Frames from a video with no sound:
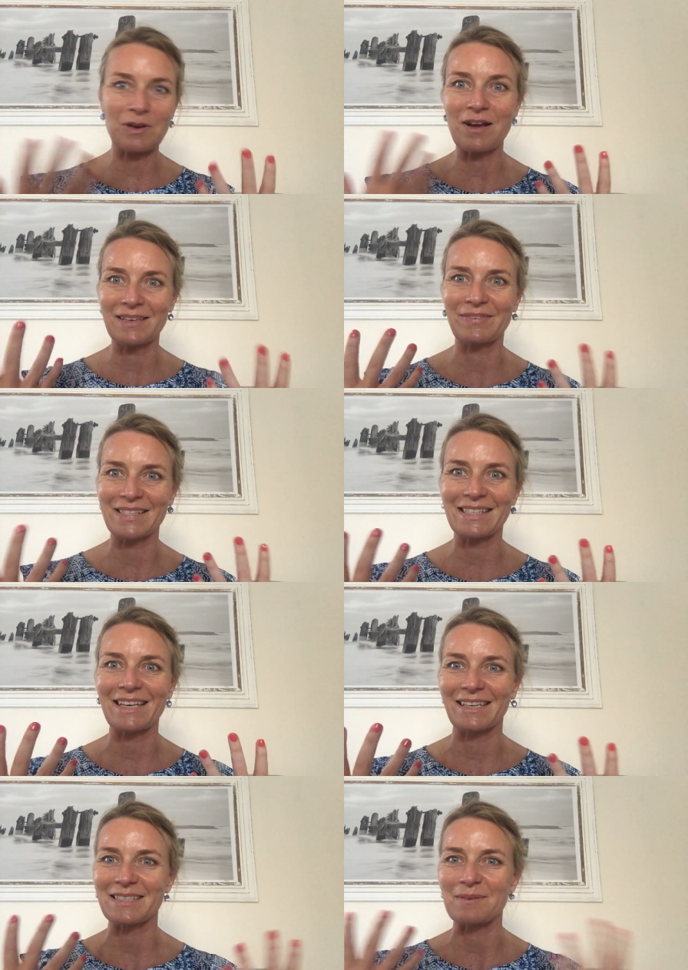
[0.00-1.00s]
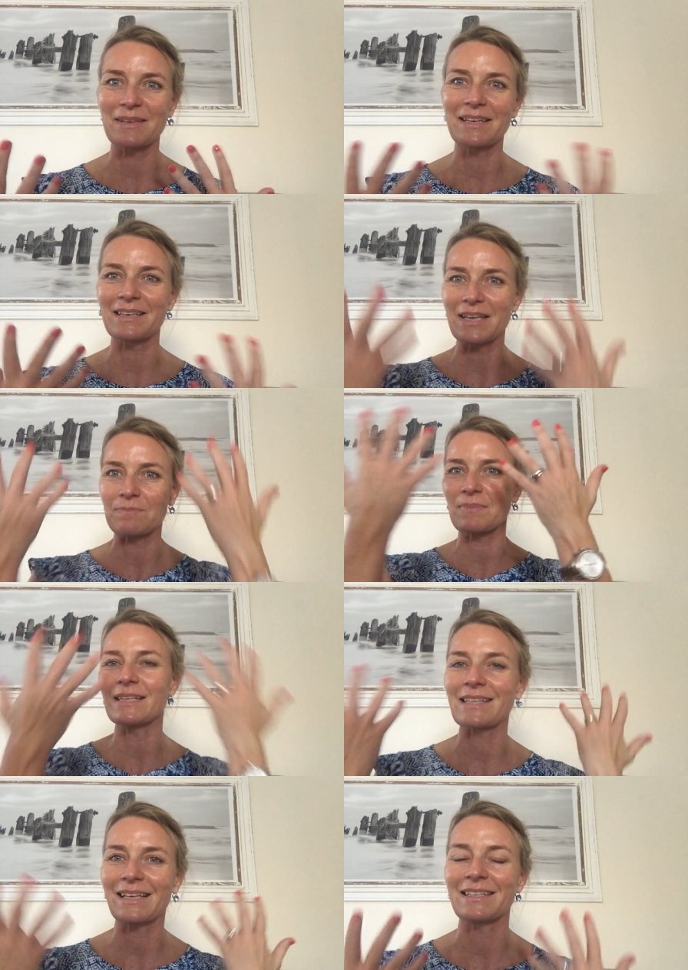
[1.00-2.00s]
you can't even see it. I mean, it
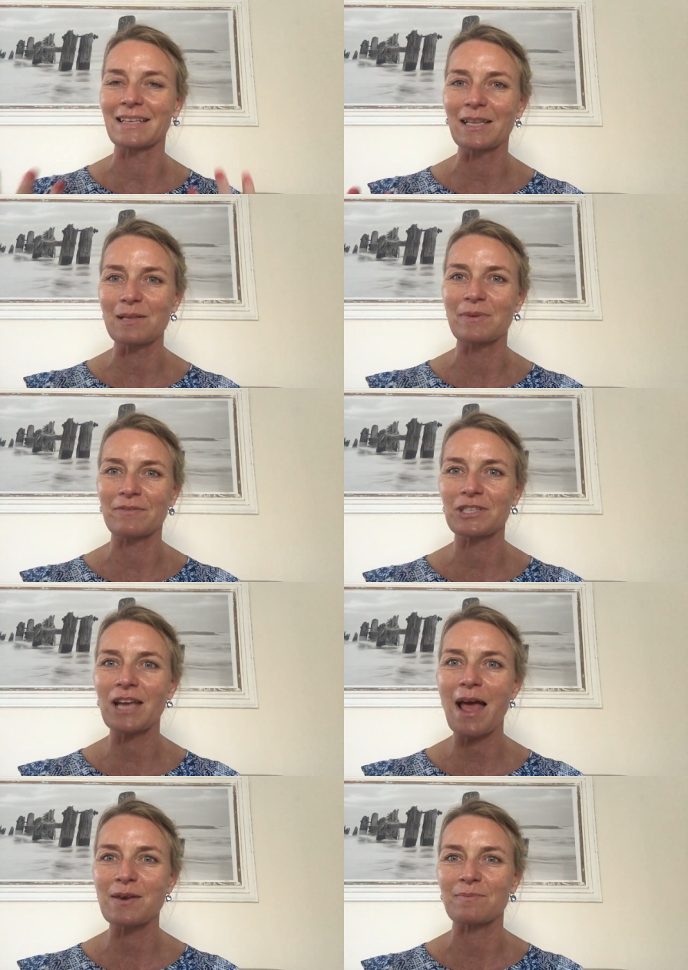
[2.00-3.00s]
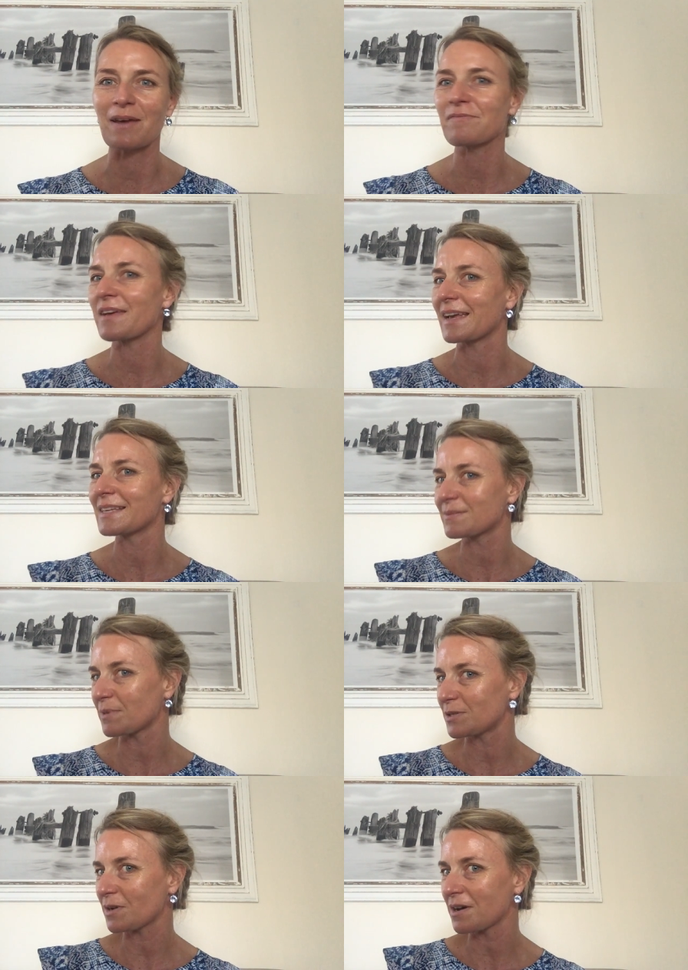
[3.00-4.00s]
basically is a little bit of a shine on my face,
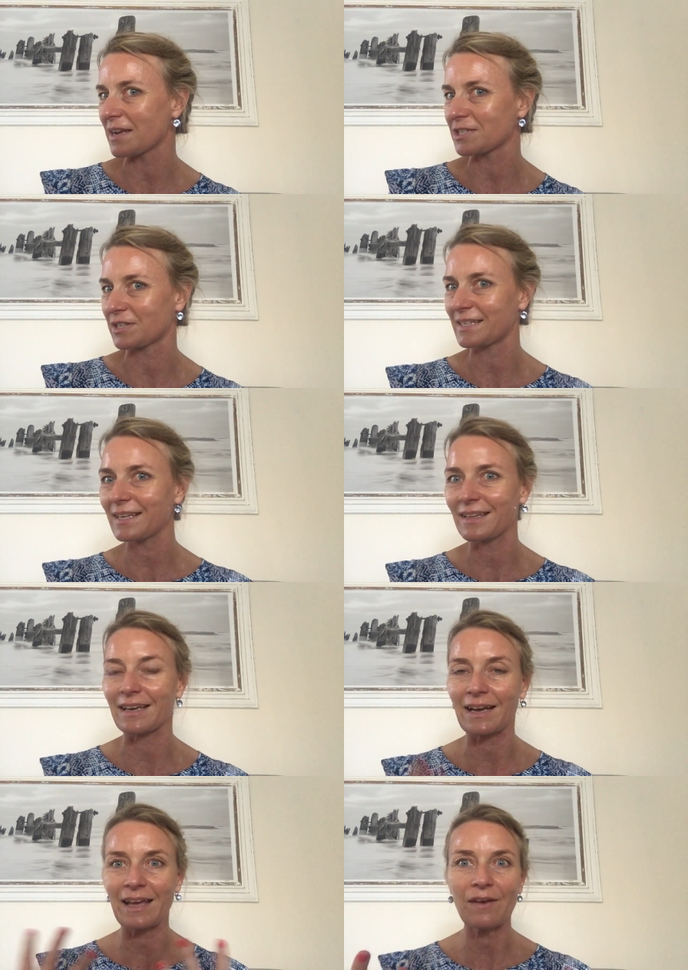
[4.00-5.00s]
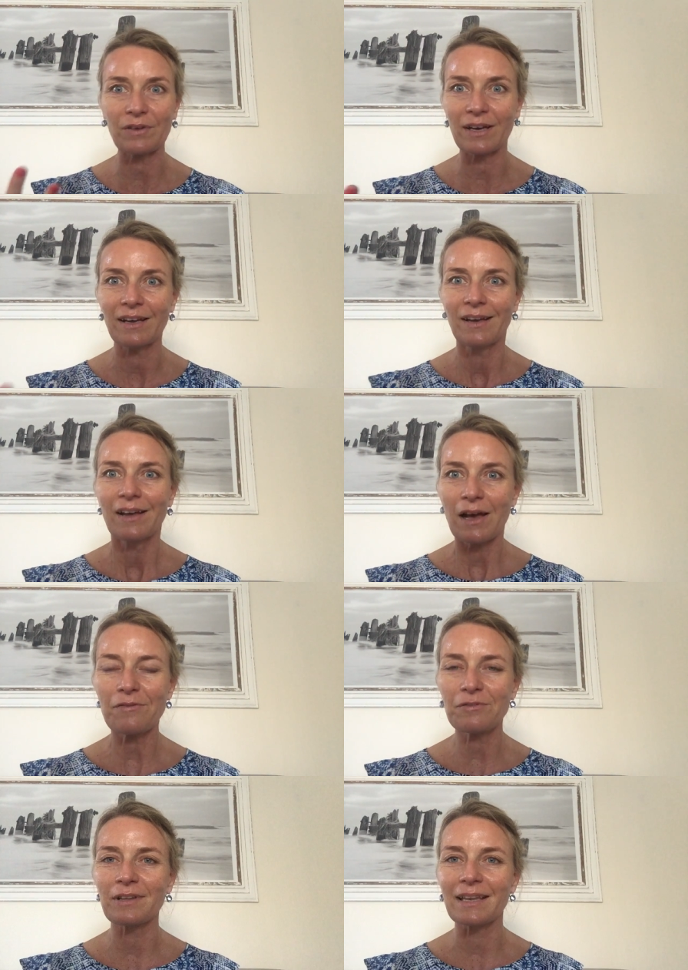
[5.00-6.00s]
but you can't actually see that I have a,
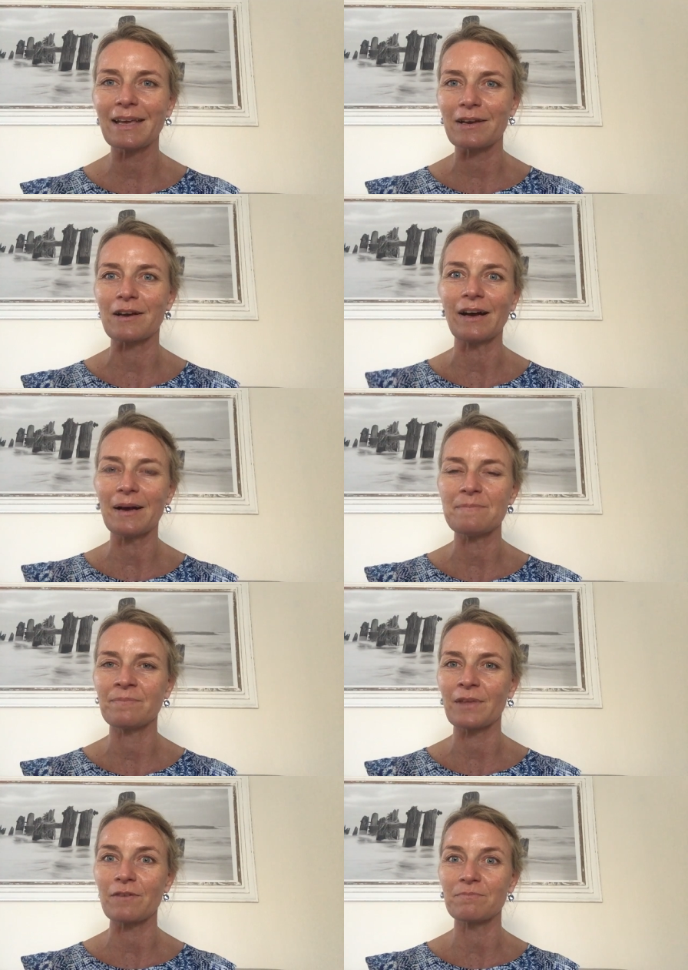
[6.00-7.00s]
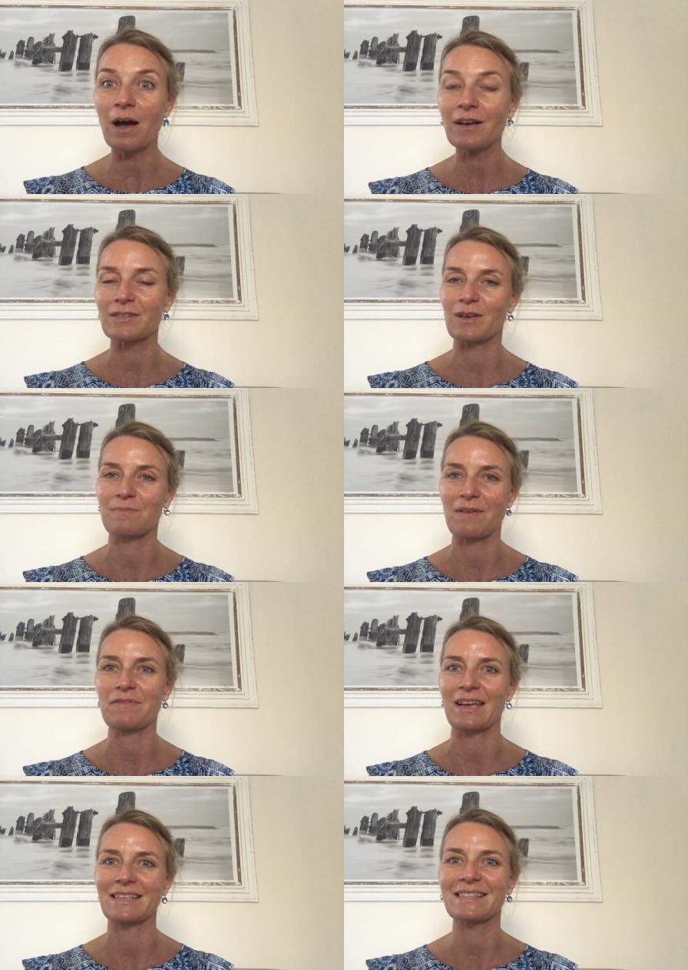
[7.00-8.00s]
a full layer um, of mask on my
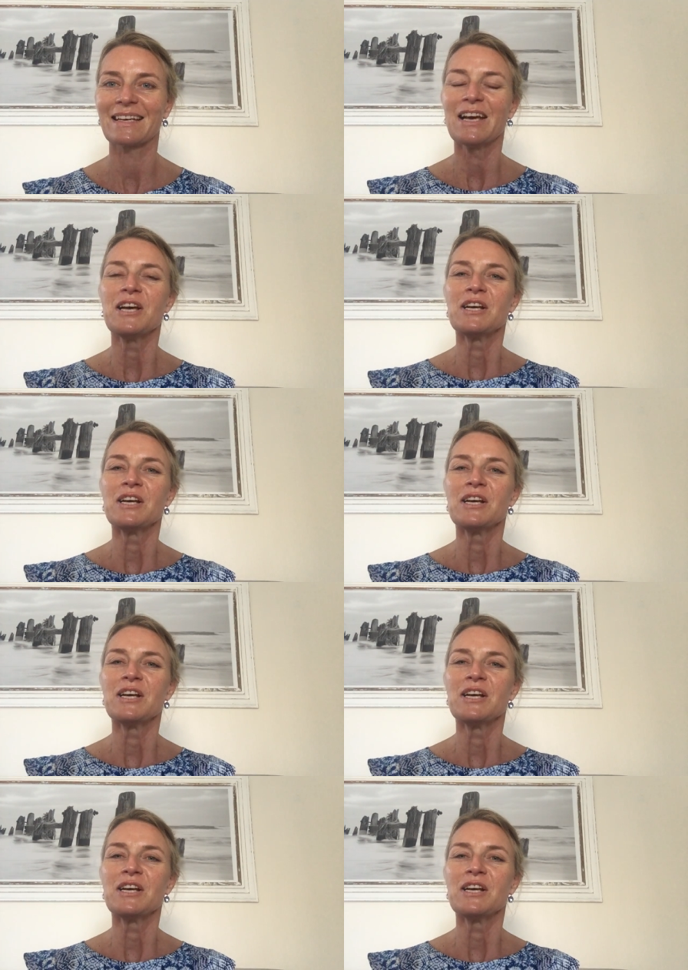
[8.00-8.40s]
face.